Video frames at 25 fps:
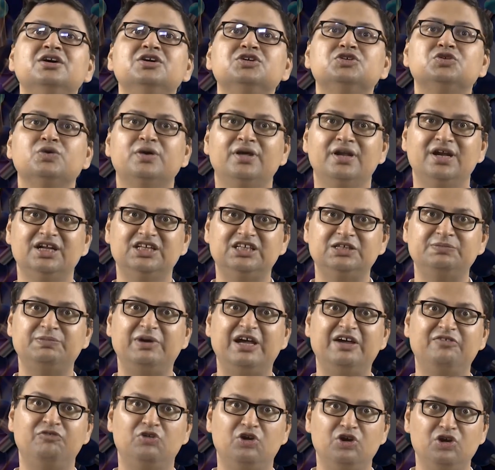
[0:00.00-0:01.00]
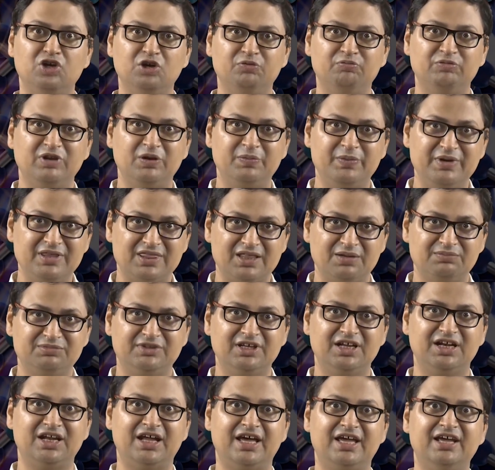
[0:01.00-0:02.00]
So, energy by volume will be
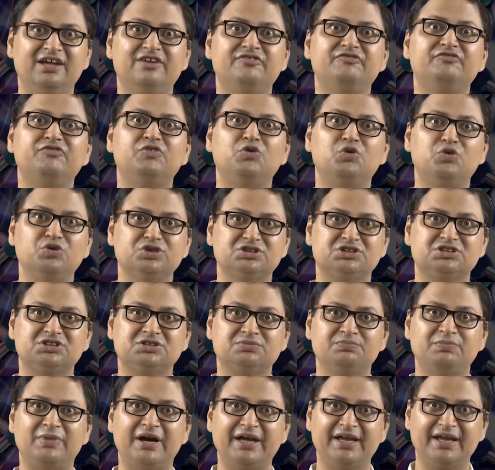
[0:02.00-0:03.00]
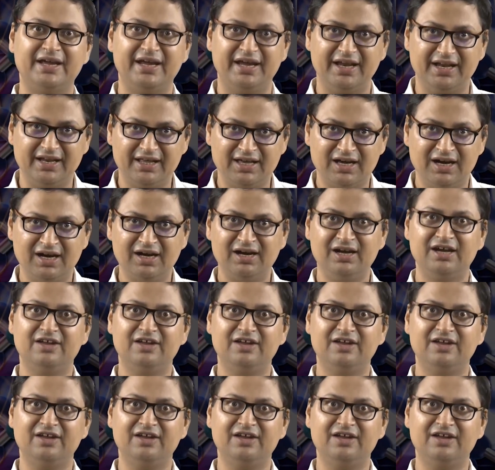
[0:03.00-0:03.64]
something like force by area,